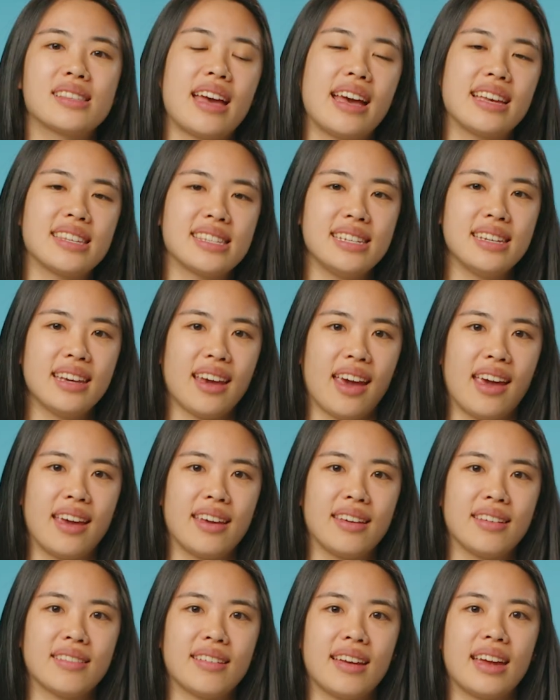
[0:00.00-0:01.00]
the
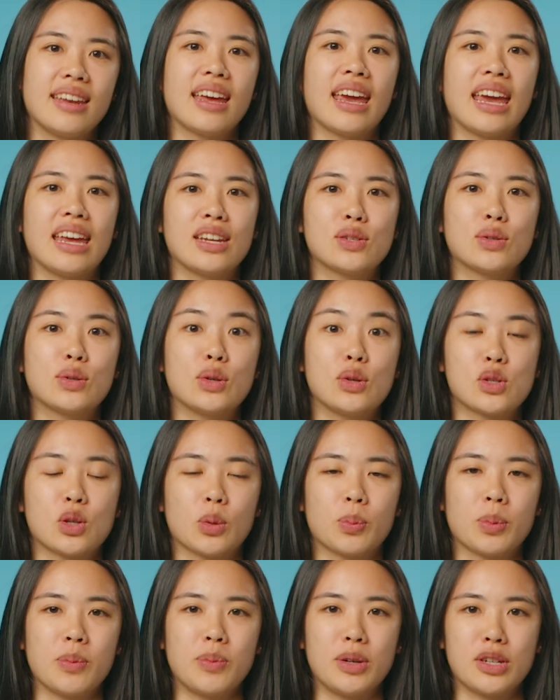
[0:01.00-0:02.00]
SDK and handle user
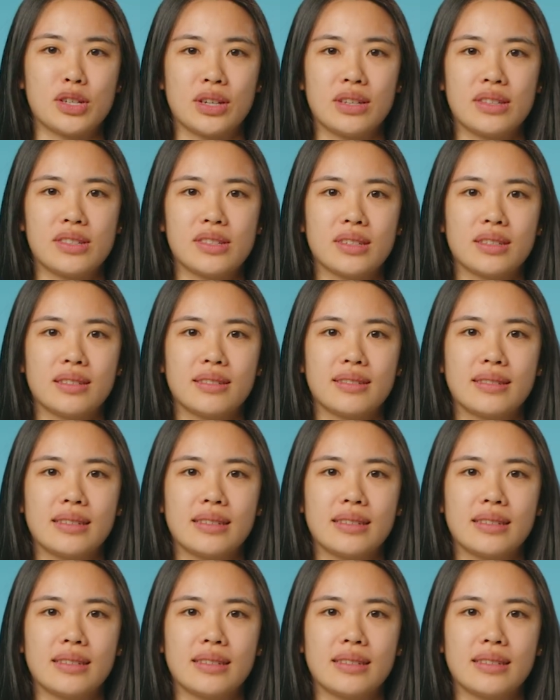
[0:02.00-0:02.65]
permissions.